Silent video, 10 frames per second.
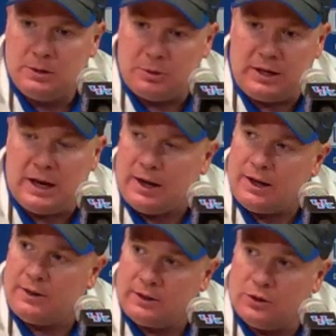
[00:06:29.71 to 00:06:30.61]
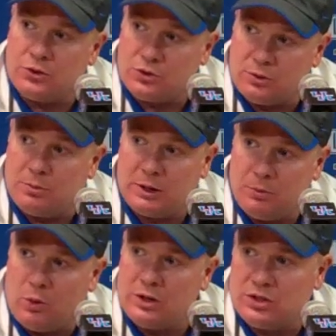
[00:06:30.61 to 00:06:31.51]
But yeah, I think those are some big
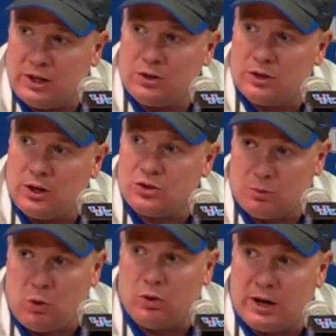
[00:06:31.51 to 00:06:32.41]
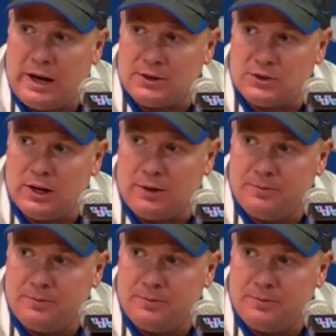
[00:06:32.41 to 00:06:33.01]
boys. There's some older guys, yeah.